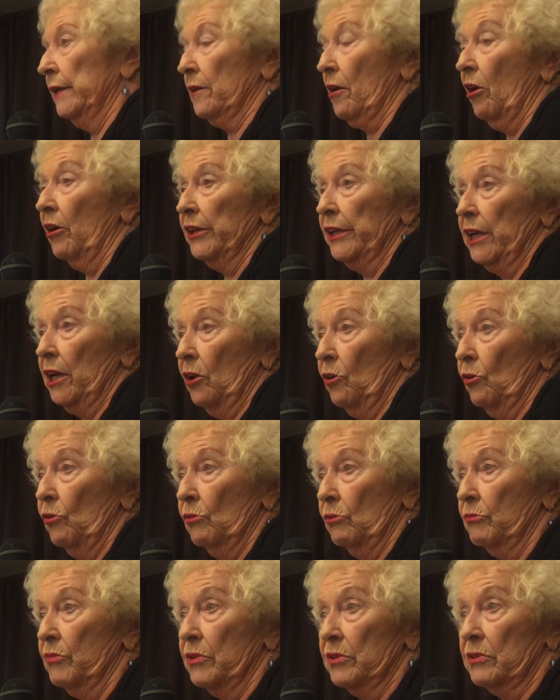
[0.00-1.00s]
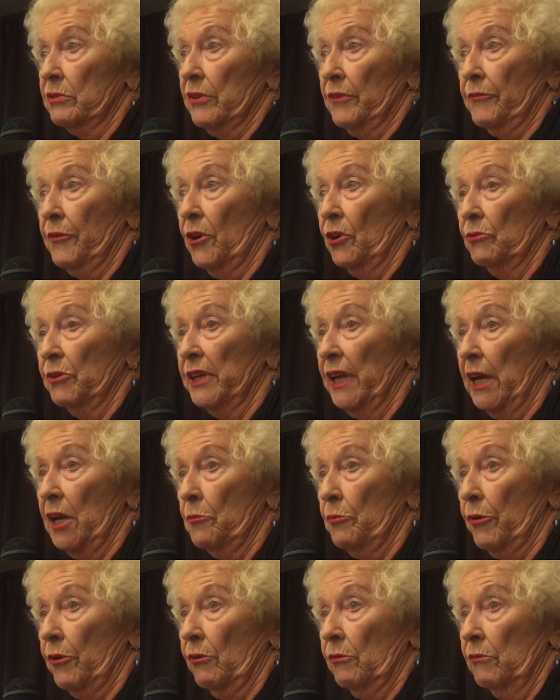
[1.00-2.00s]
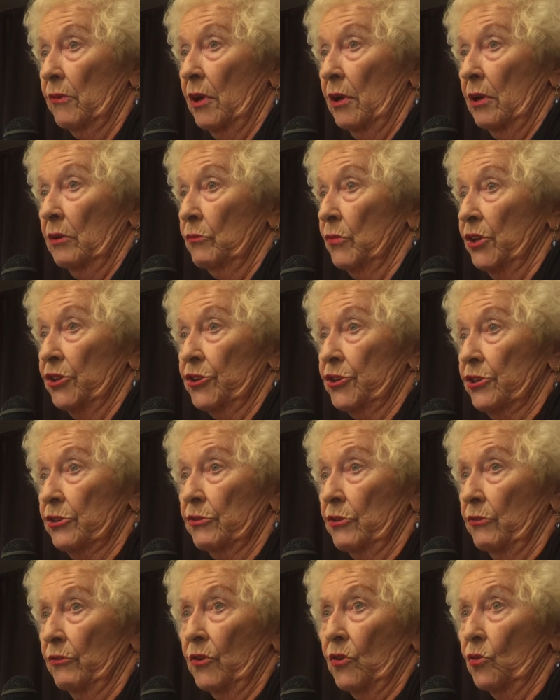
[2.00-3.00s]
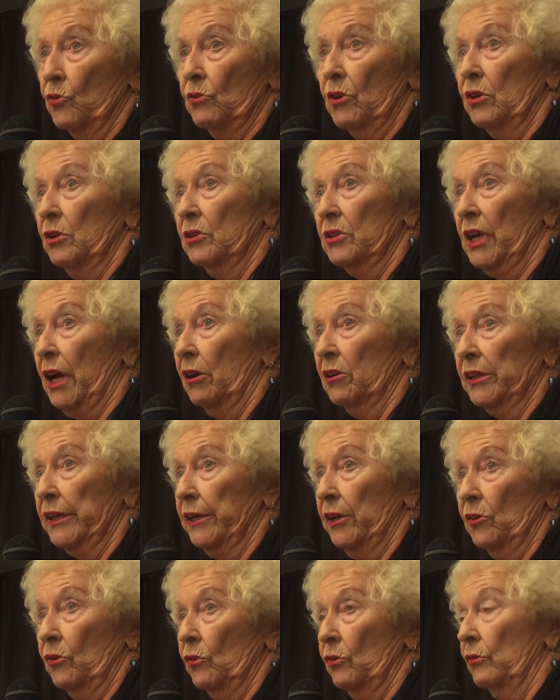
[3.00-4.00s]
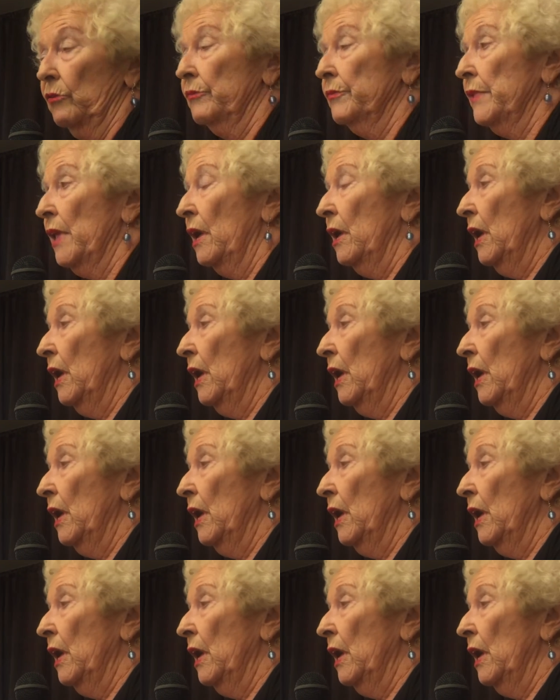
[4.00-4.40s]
Carnegie Hall was the following April, which you've all heard Carnegie Hall.